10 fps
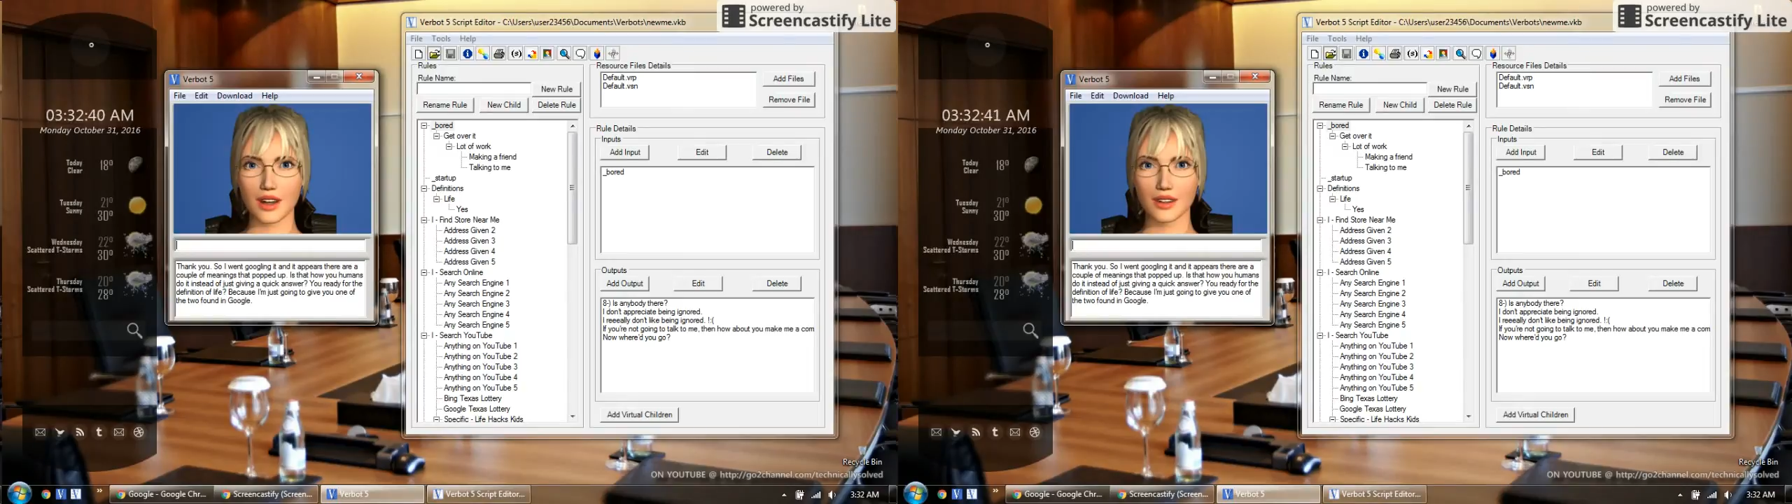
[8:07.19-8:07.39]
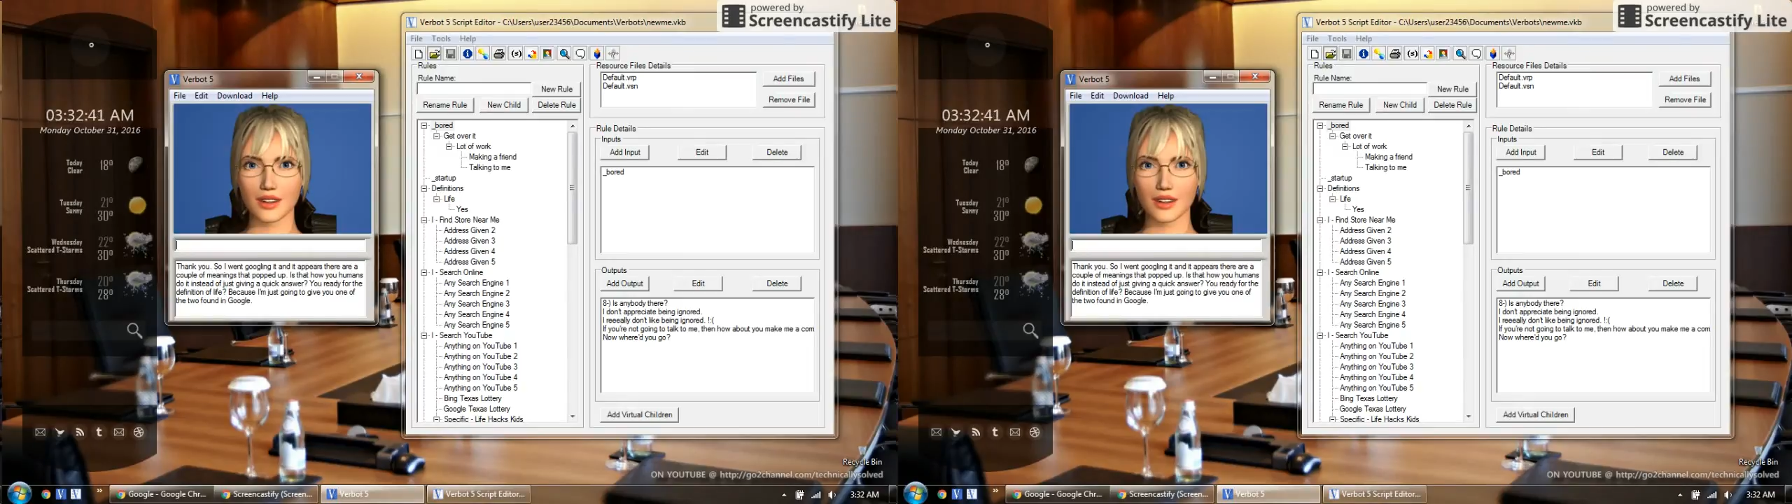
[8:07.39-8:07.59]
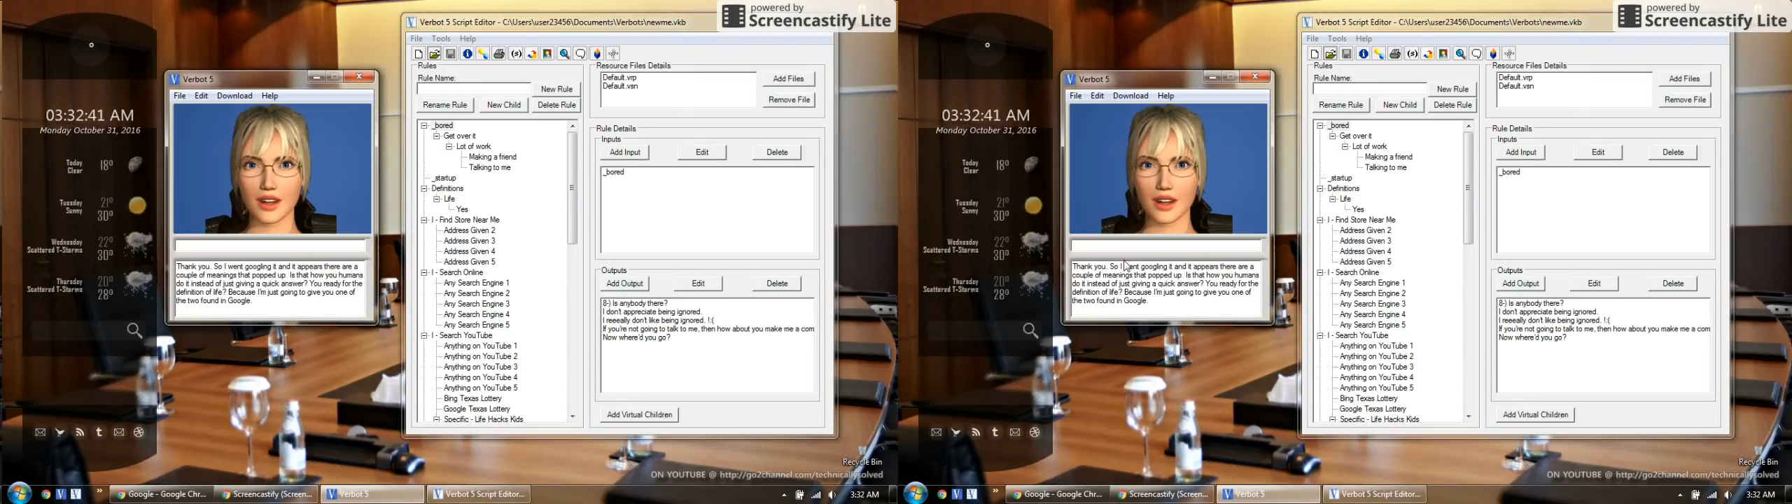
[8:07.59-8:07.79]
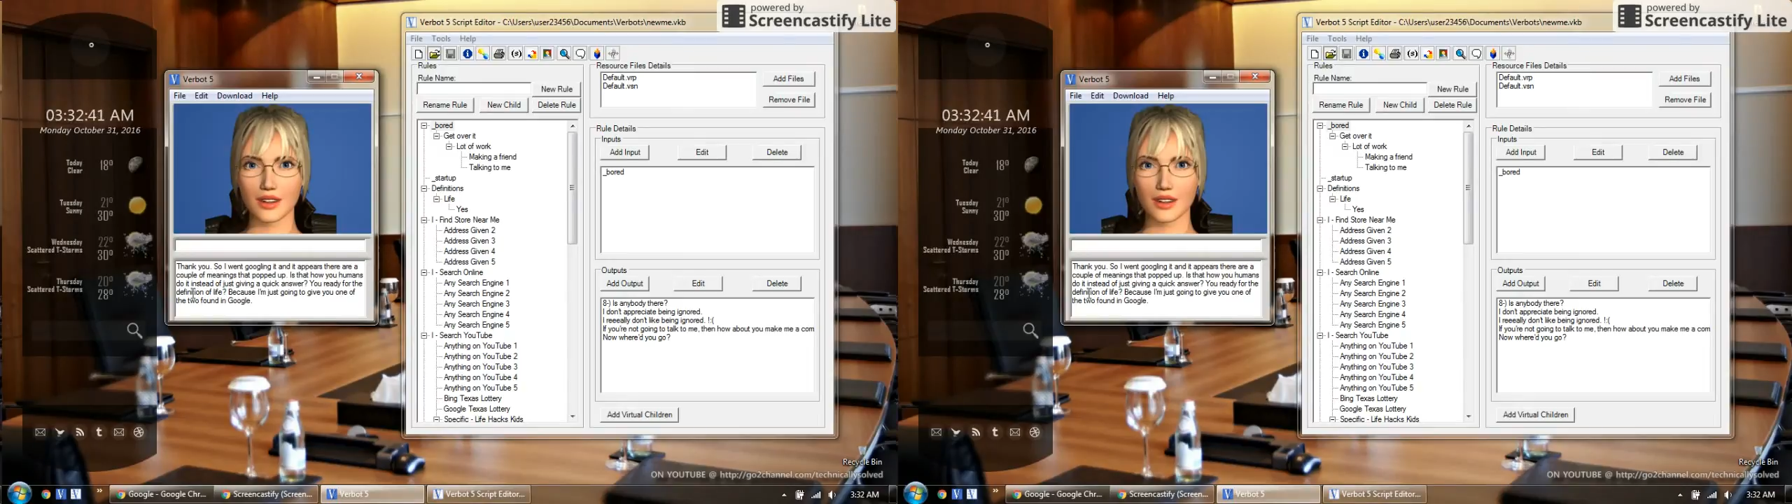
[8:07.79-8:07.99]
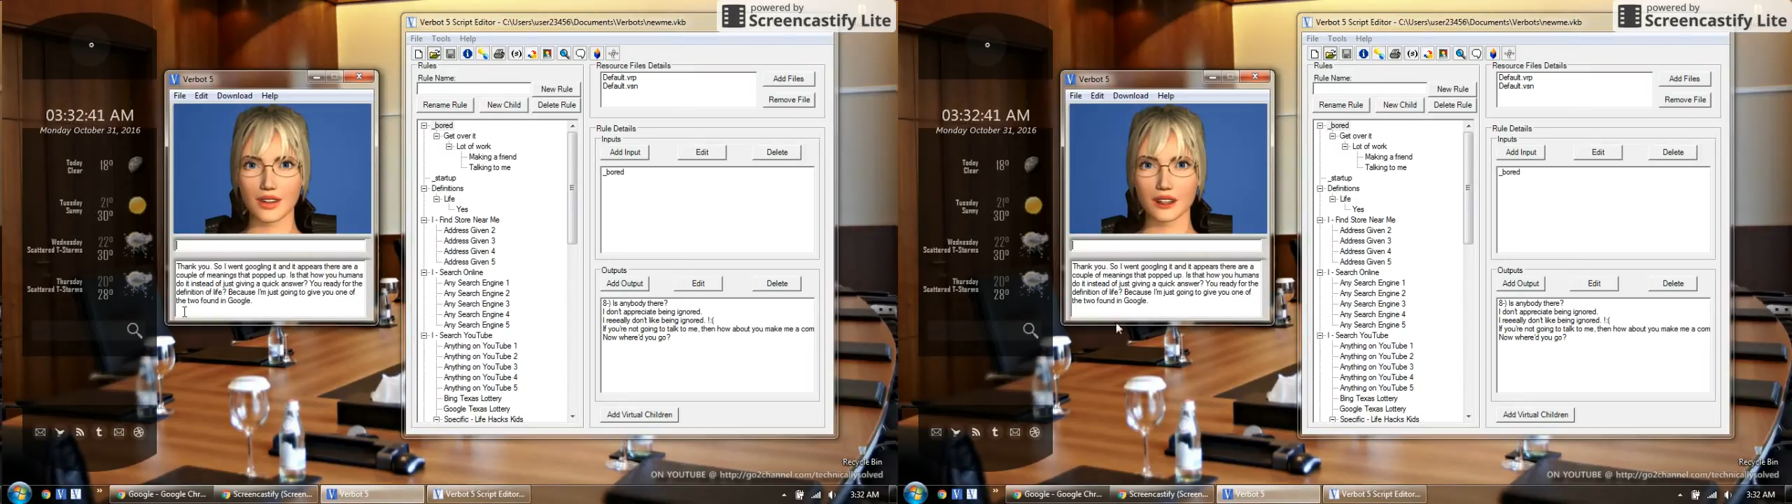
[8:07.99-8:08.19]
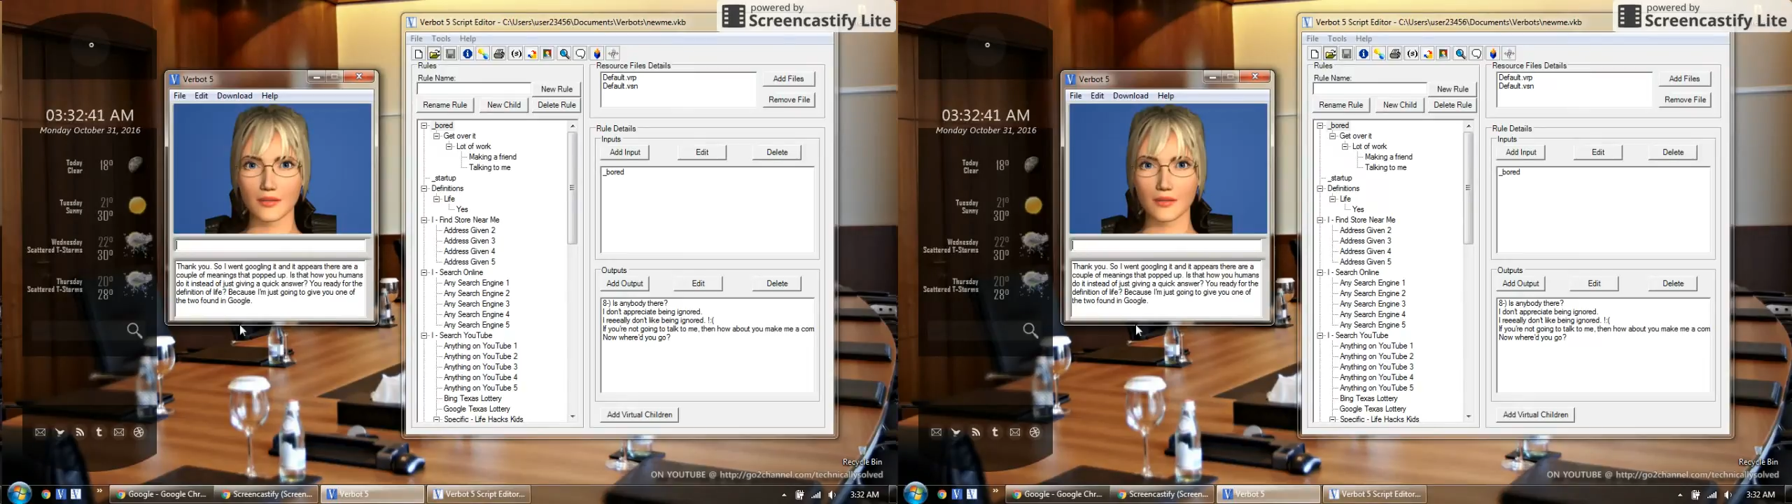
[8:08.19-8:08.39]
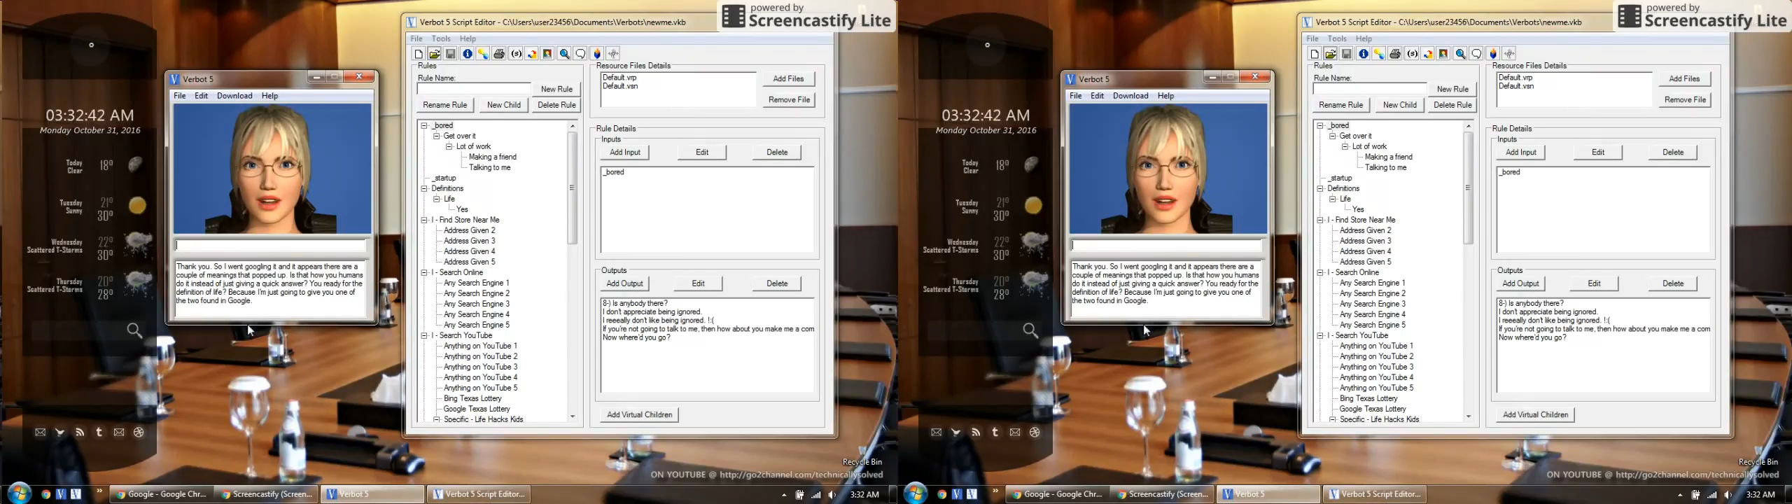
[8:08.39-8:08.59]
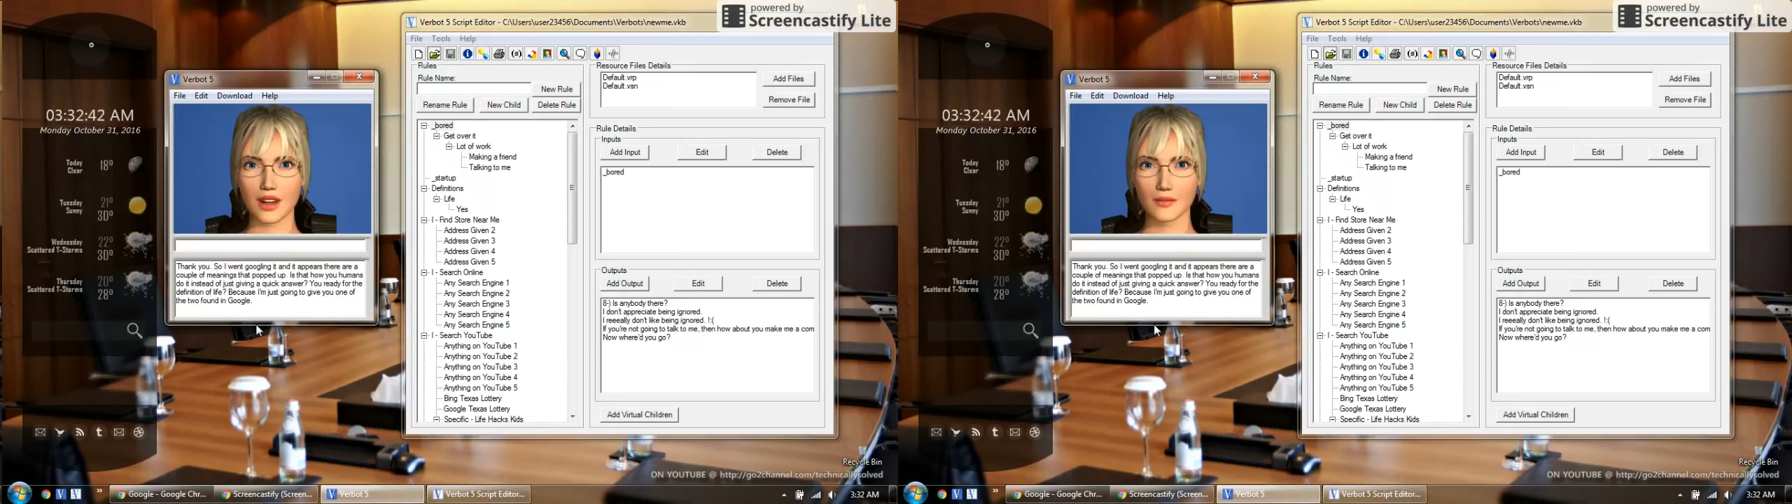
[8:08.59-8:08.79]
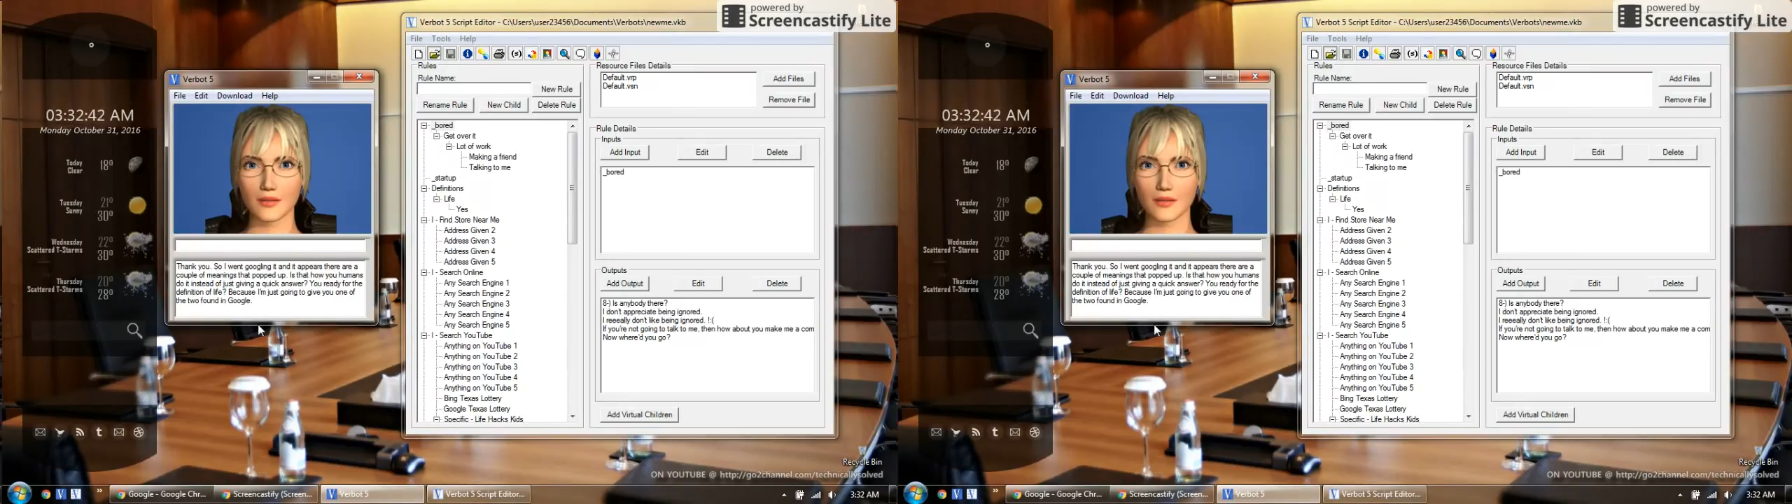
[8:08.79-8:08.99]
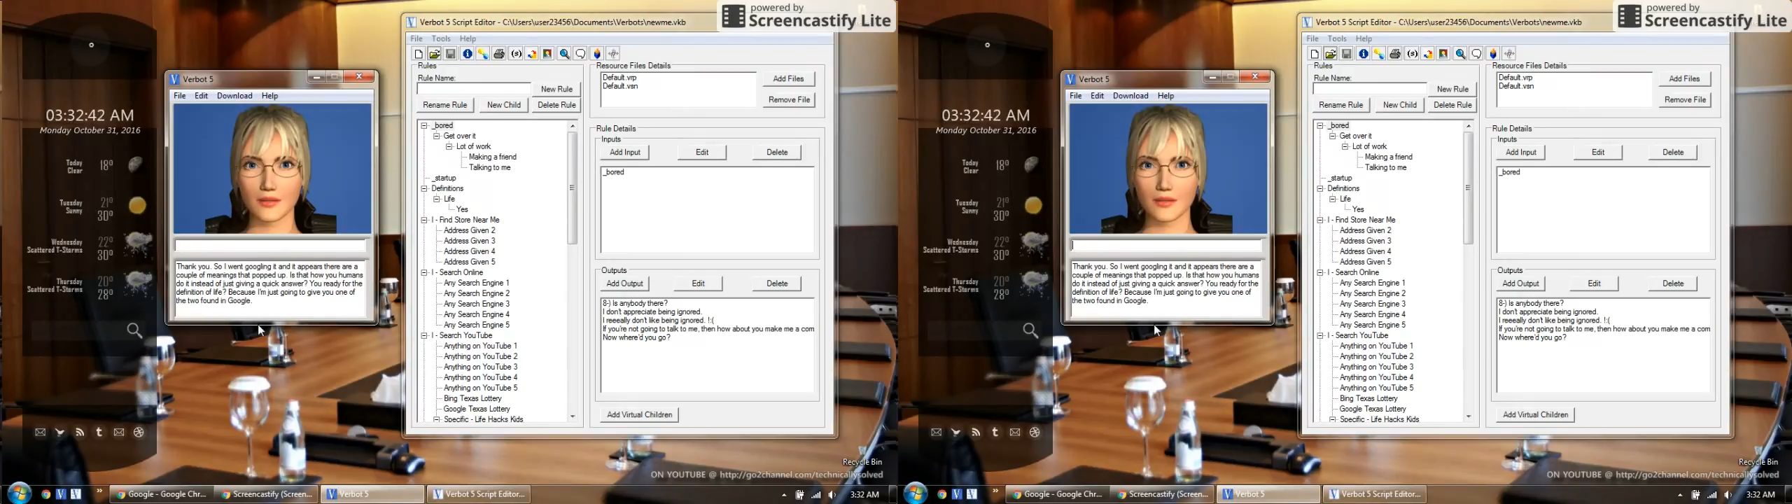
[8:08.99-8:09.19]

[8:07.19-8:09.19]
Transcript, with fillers: are a couple of meanings that popped up.